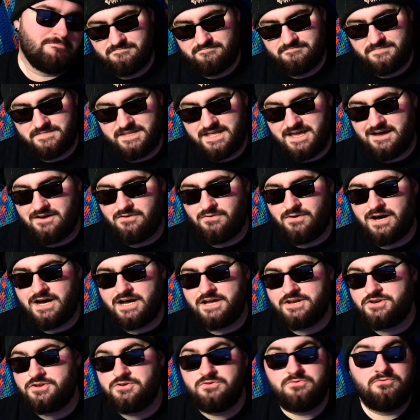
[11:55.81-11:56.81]
Now, I
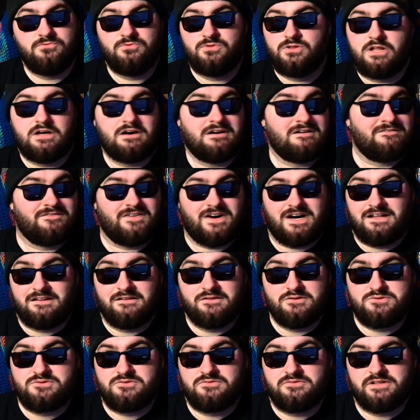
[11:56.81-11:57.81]
do love
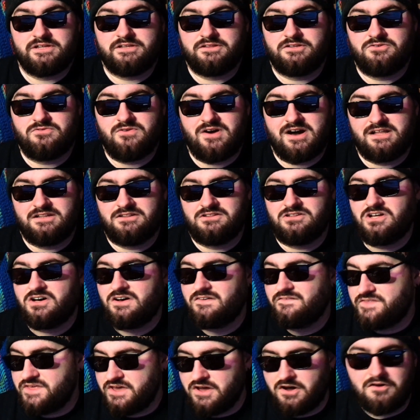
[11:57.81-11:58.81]
Alla Xul Elu, I
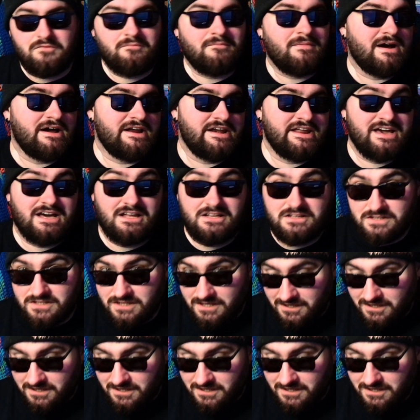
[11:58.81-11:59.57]
love The Almighty, I love